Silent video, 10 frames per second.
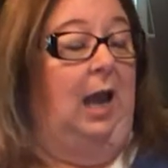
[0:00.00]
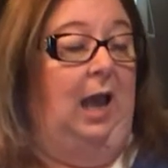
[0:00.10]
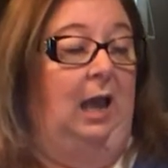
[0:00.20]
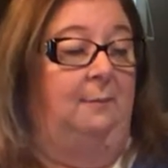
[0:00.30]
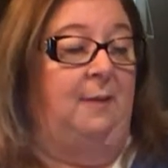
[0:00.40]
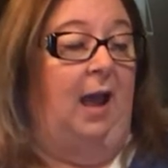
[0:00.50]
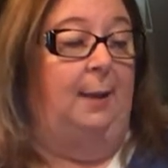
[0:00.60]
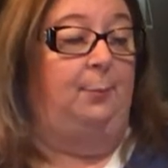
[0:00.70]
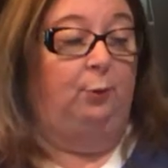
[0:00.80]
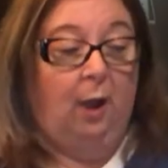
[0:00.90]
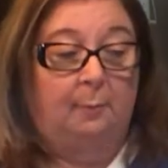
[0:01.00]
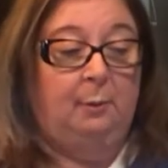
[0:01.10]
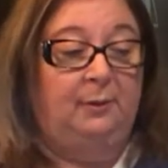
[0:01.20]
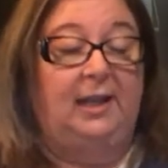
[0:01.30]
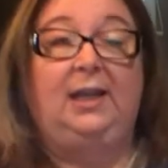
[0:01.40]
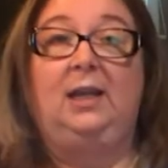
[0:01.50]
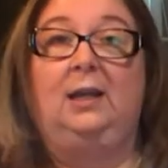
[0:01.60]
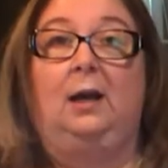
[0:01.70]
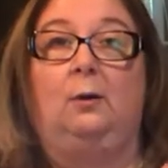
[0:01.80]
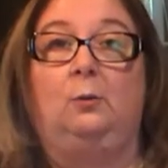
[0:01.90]
I probably
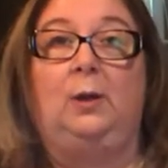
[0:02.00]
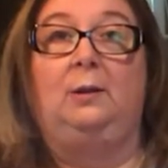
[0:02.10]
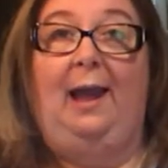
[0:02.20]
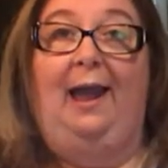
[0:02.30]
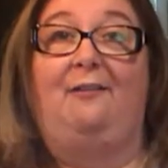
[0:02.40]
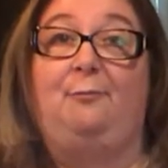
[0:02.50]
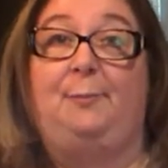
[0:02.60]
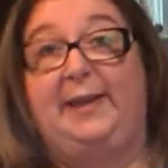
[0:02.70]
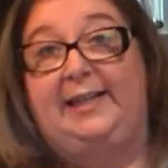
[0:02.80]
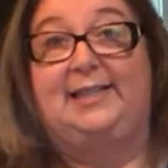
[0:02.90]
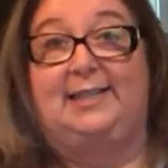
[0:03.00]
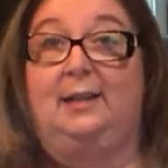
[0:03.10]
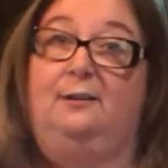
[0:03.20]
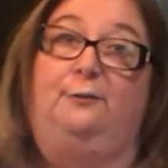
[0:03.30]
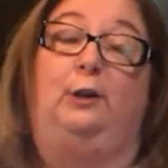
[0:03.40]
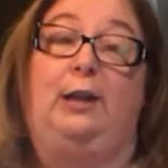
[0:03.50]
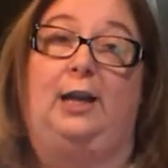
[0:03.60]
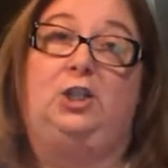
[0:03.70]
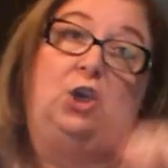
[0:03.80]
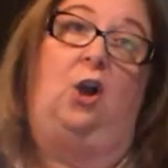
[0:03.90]
will have beets for
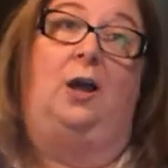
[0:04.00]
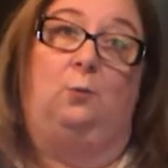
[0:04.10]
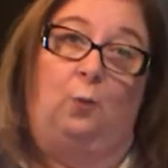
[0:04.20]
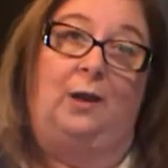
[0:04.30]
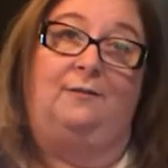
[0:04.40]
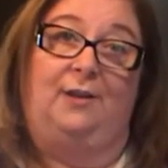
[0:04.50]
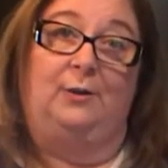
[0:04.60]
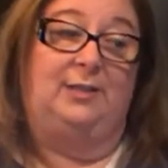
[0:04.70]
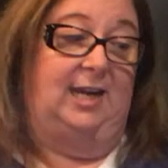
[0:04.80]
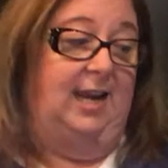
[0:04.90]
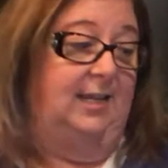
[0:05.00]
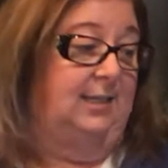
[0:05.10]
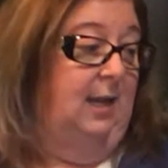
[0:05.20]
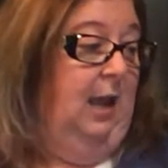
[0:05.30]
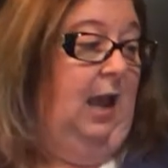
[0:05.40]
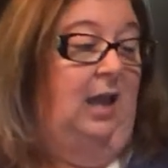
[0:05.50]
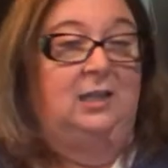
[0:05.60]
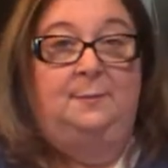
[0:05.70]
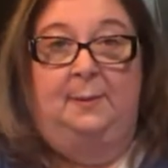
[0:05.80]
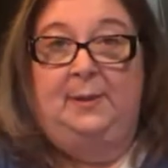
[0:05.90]
lunch on one of those days. And
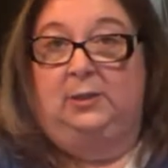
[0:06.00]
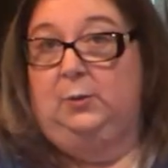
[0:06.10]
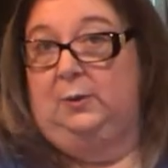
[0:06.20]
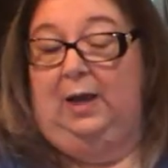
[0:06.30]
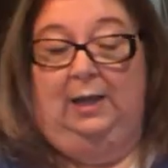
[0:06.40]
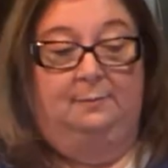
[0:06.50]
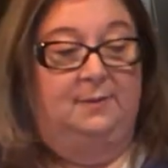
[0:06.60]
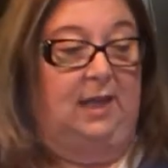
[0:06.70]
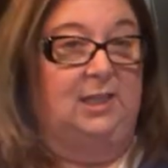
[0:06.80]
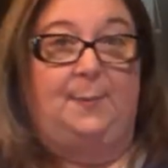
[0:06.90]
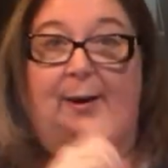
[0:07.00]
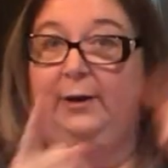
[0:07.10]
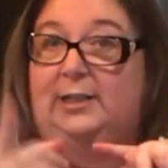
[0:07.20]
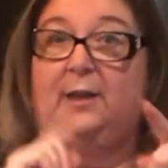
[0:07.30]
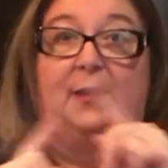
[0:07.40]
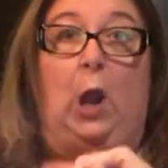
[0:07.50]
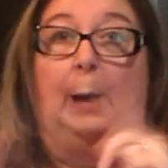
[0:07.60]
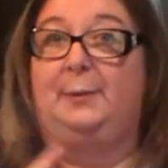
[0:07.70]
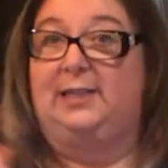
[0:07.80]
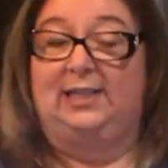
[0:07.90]
then maybe I'll do asparagus on the
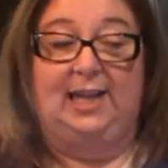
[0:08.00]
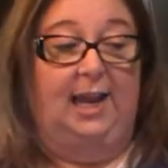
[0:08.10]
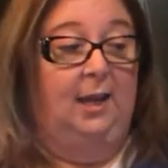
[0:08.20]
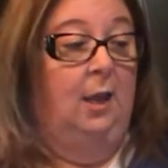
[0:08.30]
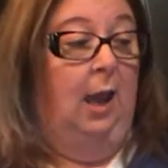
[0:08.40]
opposite day.